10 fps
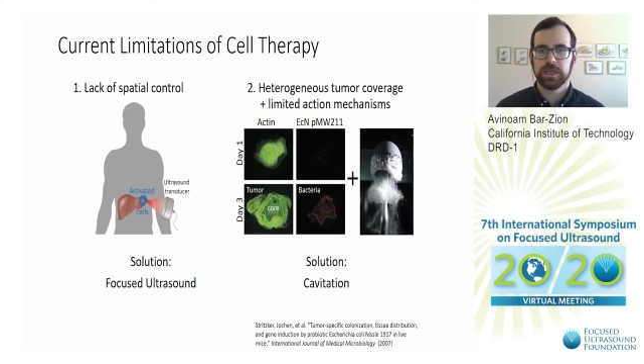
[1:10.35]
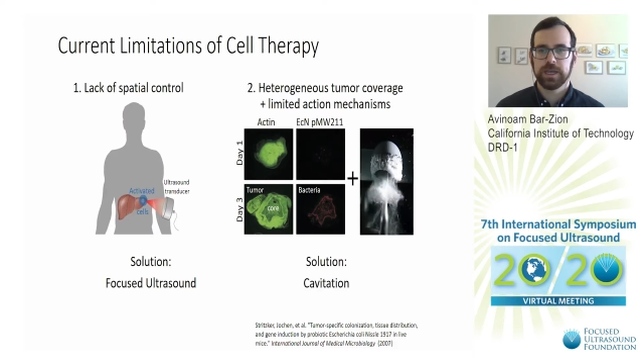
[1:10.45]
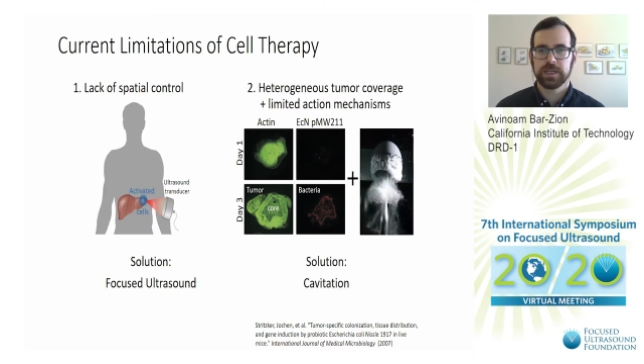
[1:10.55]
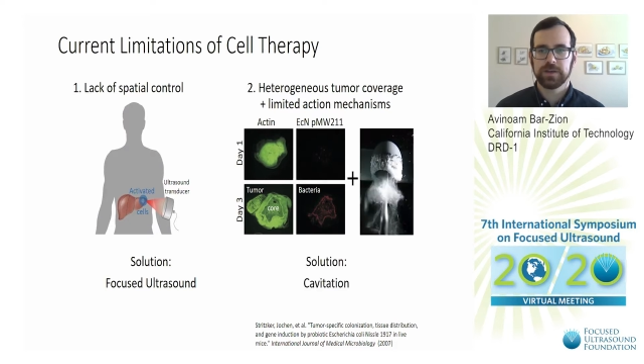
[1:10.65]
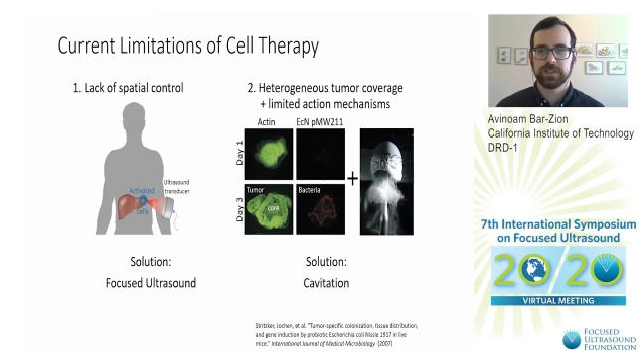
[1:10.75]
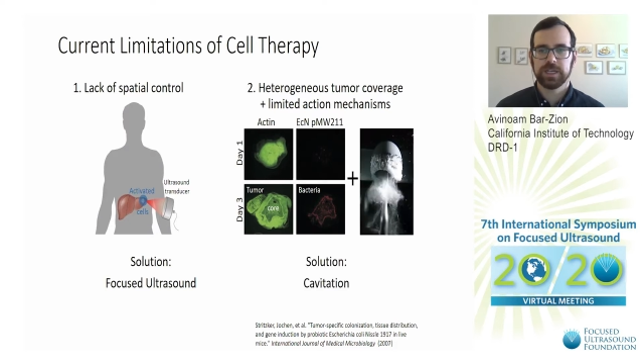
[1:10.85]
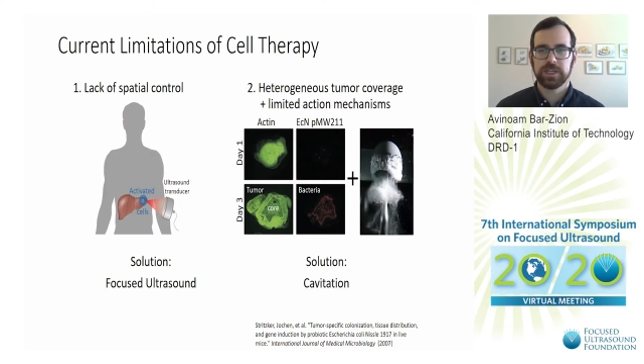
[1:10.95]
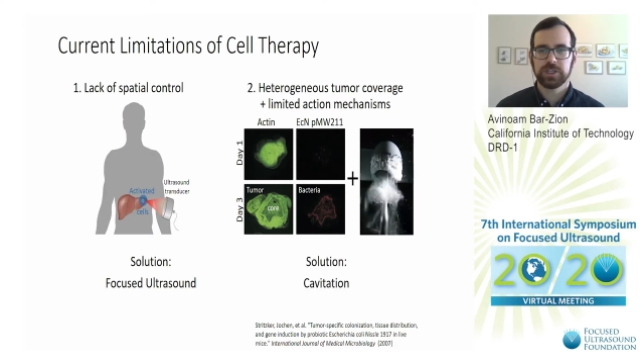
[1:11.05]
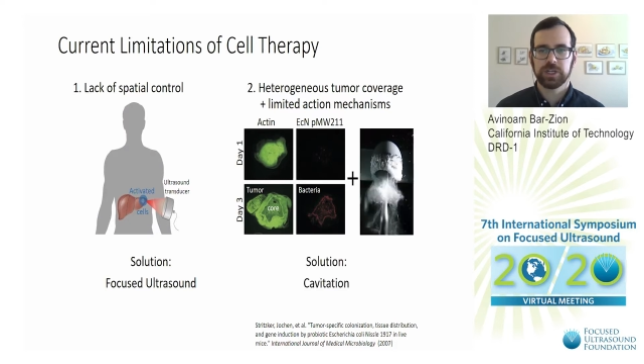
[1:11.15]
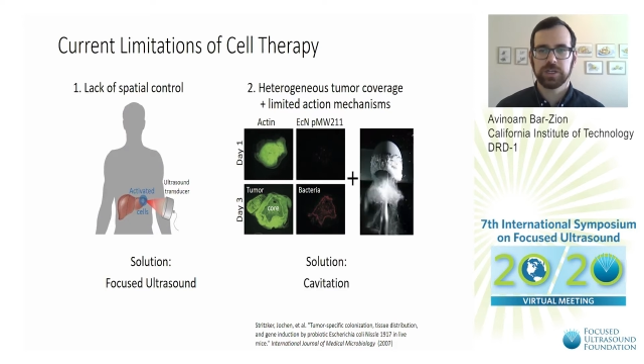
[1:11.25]
and
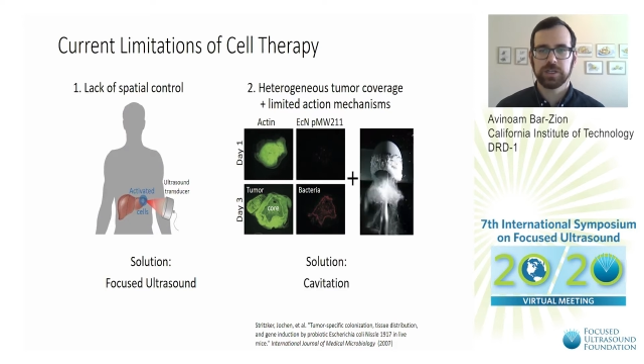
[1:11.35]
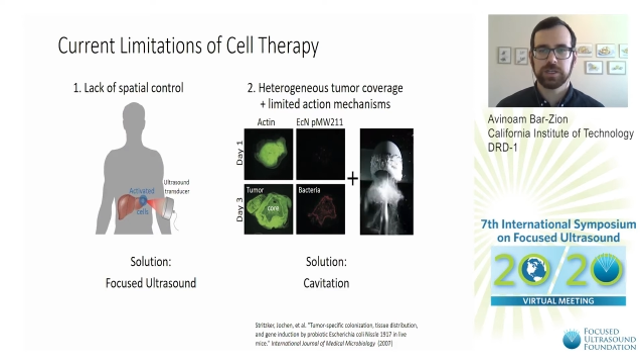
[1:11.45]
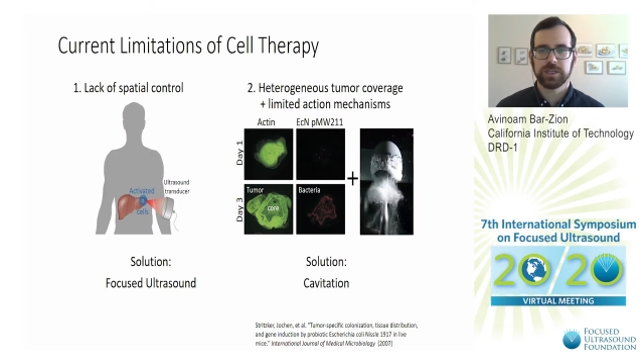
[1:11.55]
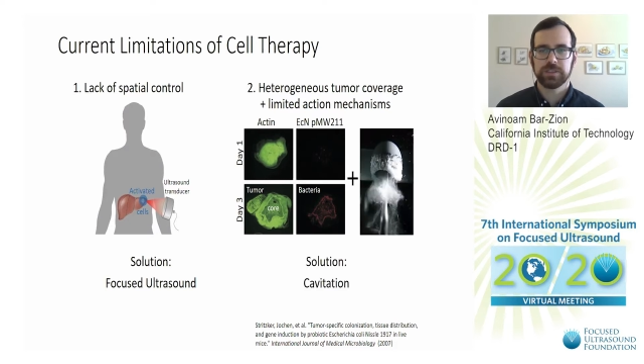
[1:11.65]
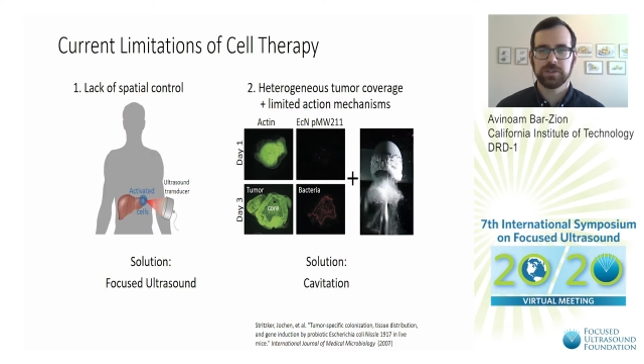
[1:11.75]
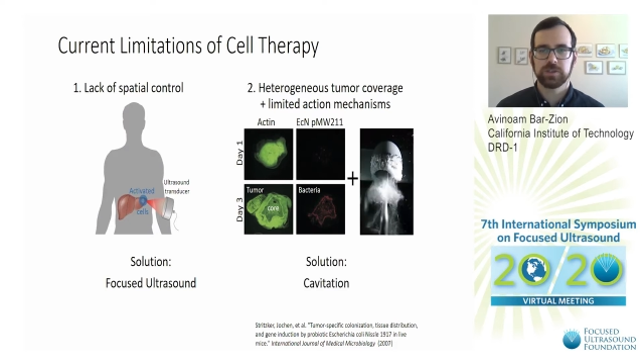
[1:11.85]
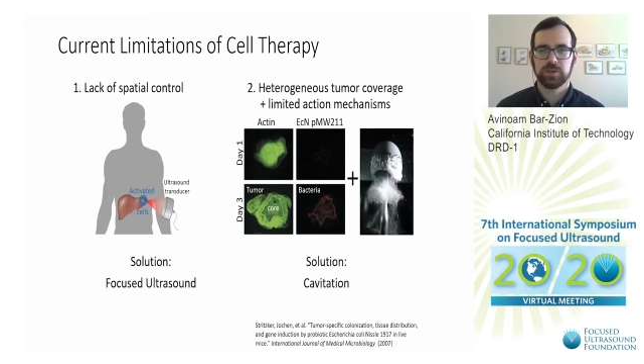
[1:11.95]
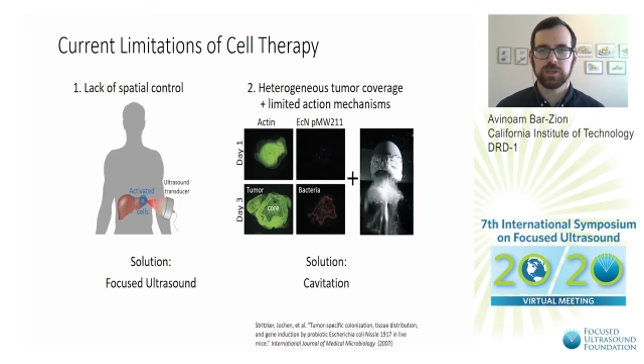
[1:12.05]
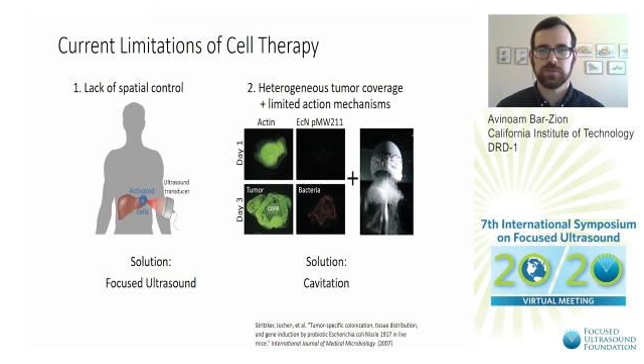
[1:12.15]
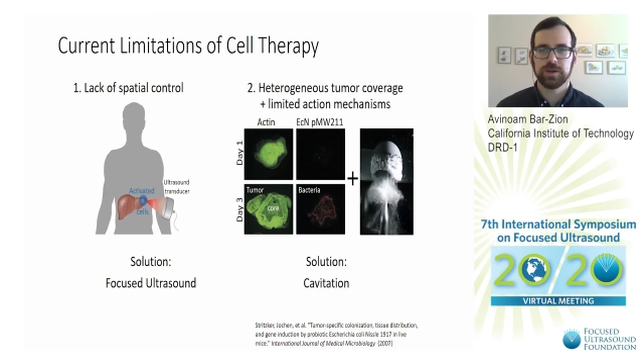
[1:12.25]
cavitation is used to
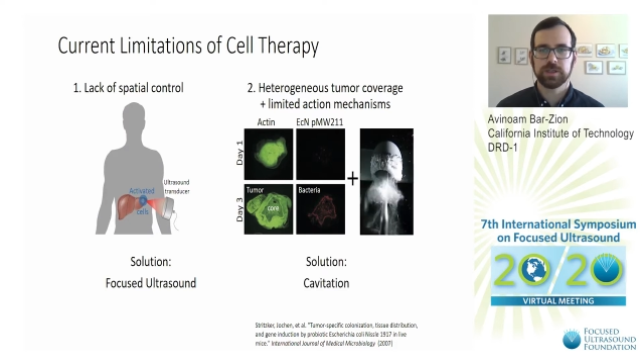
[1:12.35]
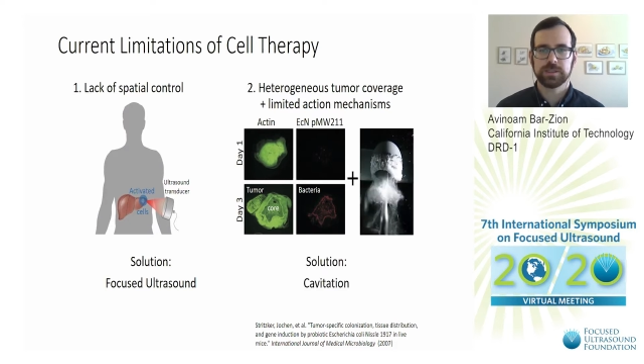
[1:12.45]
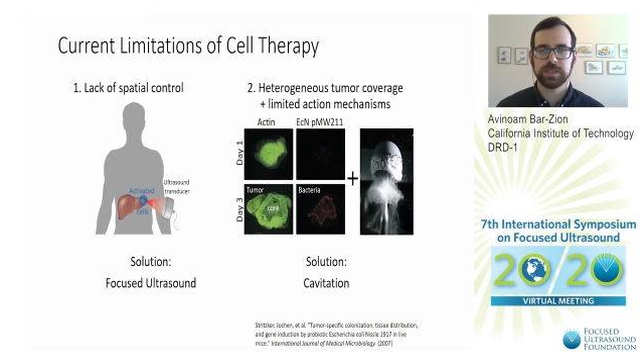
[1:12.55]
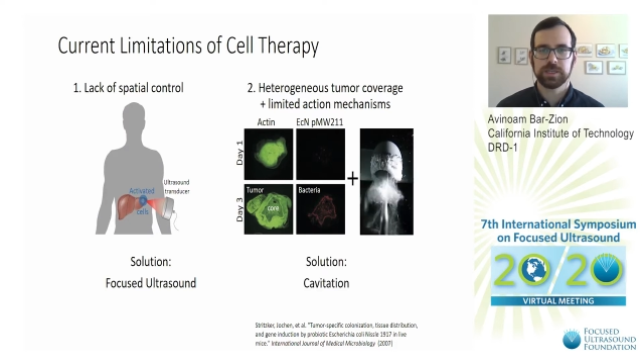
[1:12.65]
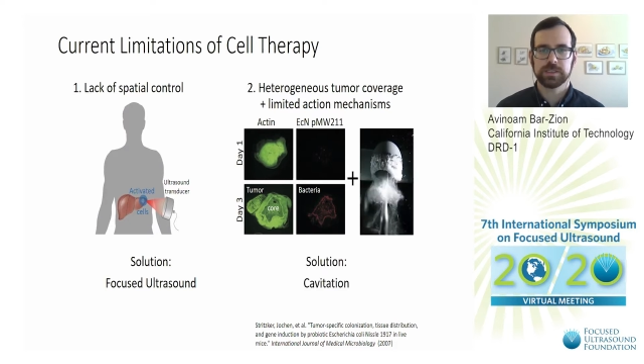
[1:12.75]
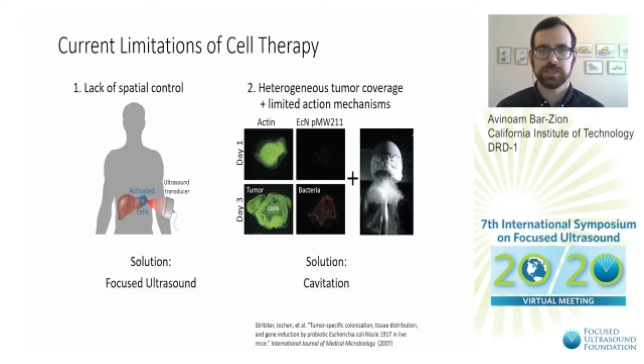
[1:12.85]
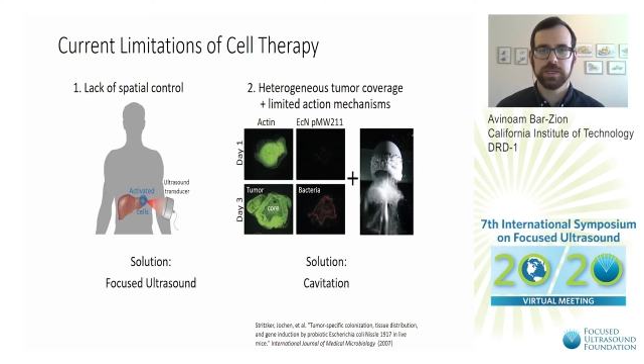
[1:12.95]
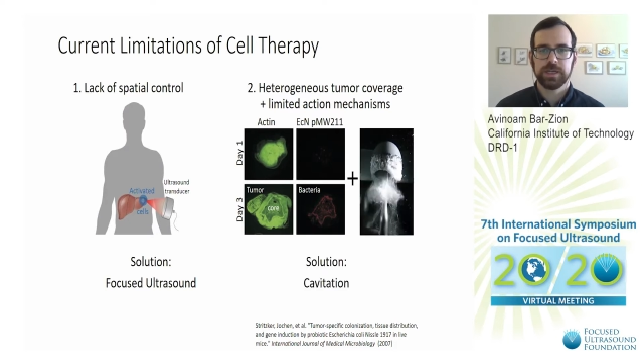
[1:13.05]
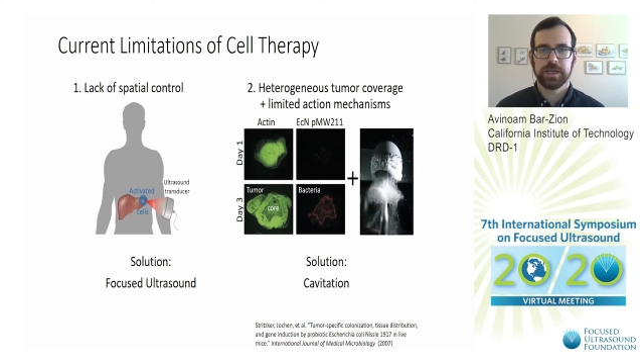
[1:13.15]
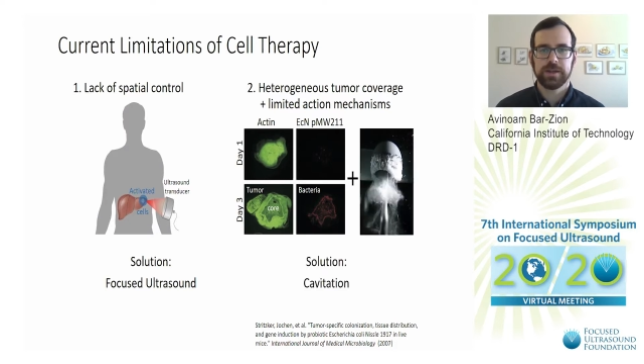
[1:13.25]
give our cells
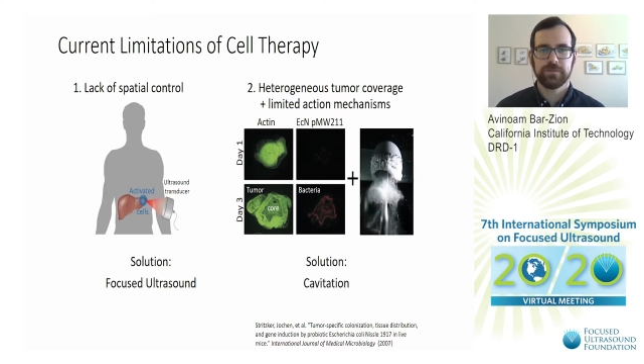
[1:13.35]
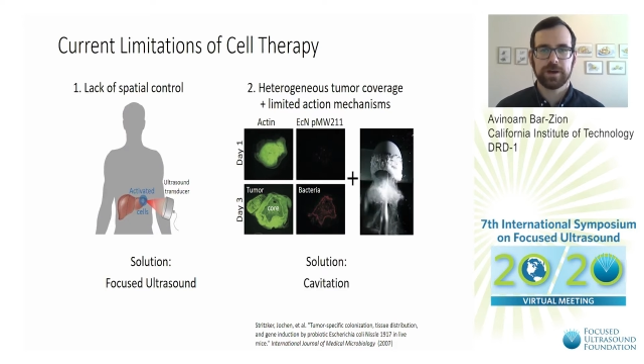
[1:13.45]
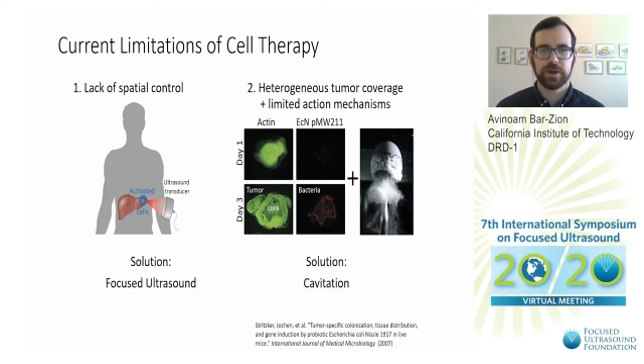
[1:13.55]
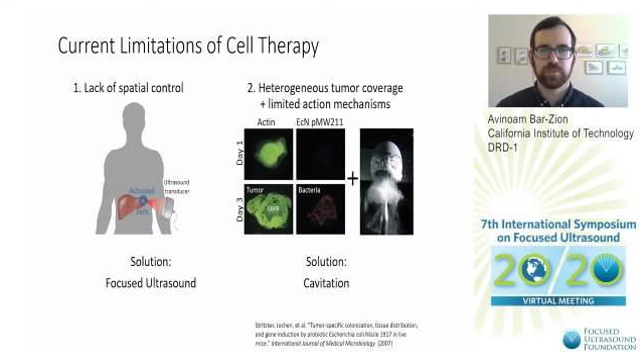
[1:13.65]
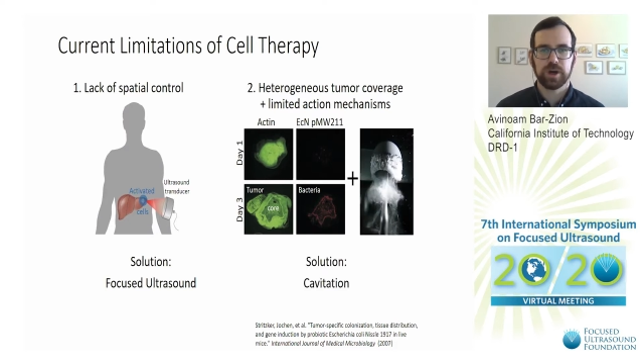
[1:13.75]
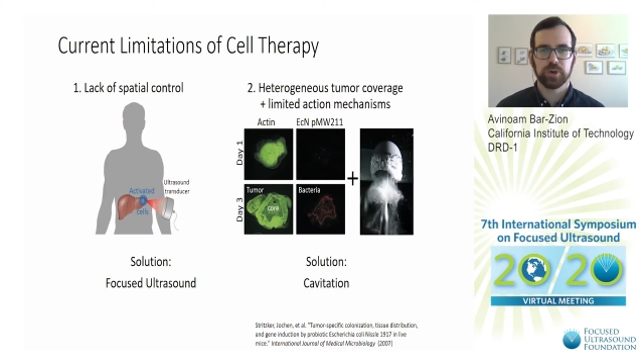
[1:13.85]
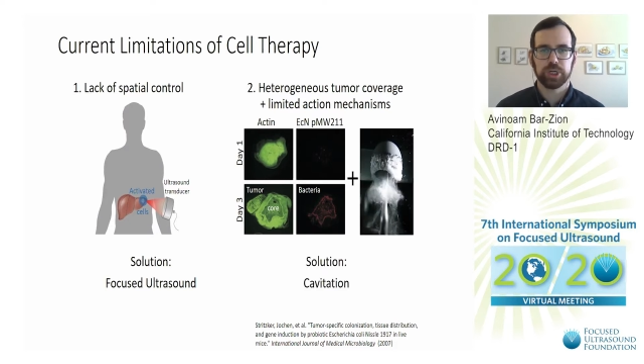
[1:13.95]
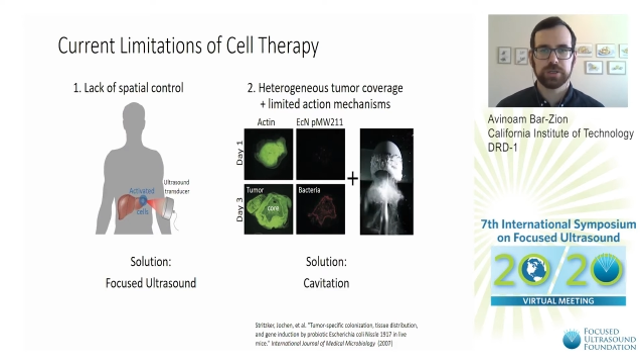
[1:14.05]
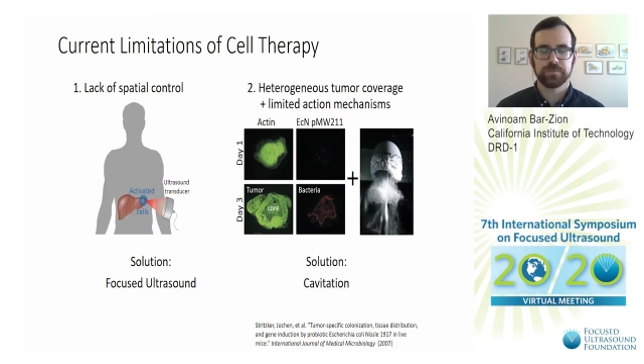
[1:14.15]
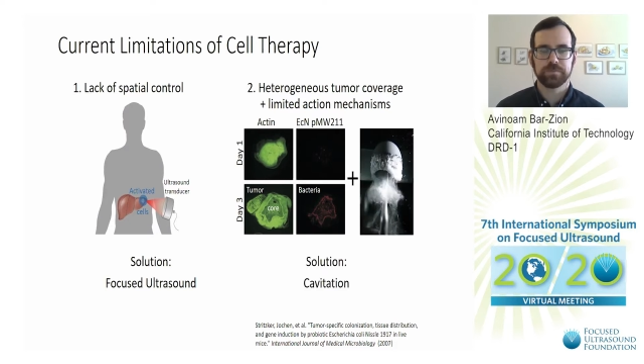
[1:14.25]
real firepower.